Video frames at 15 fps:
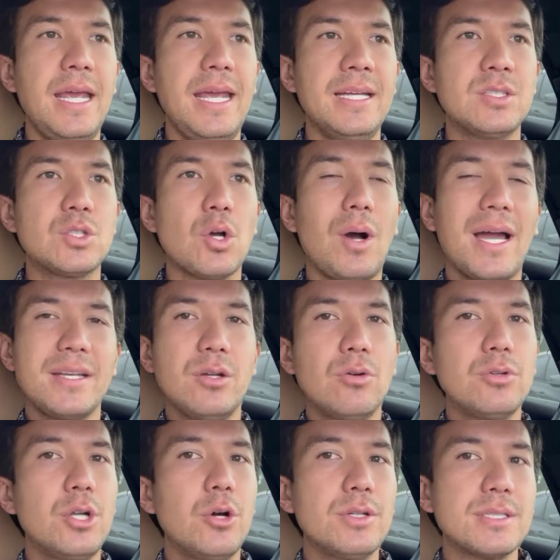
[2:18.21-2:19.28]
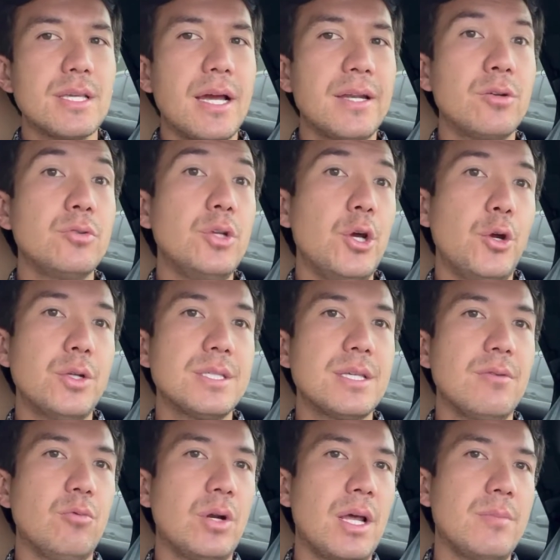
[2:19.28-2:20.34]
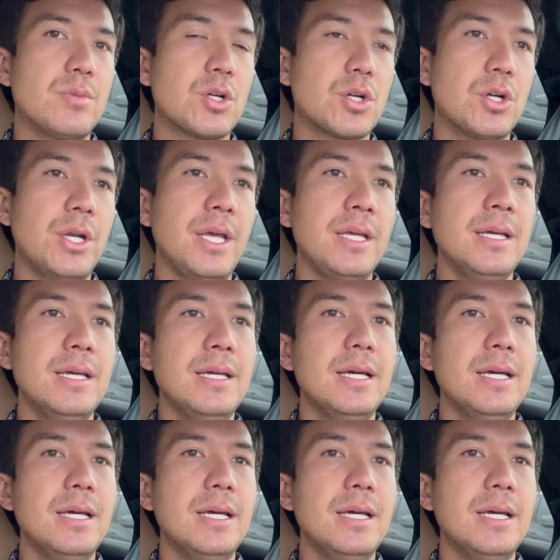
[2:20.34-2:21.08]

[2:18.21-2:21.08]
And so I don't notice it. I don't notice it when I'm turning.